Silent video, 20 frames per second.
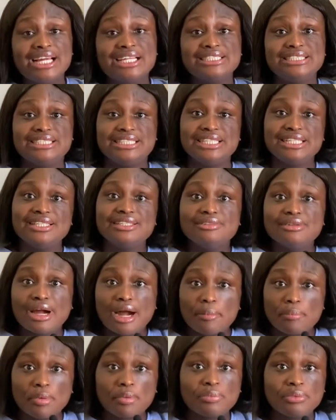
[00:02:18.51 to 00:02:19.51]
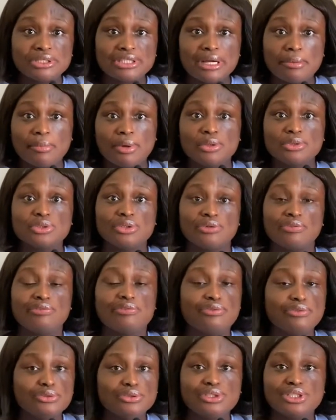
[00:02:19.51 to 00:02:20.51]
the appropriate amount of
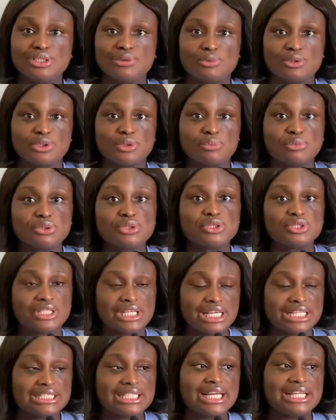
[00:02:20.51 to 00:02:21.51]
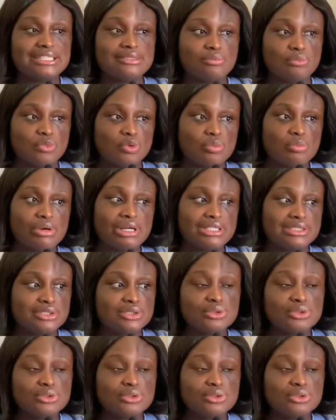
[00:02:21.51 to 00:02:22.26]
food he was supposed to get at the moment.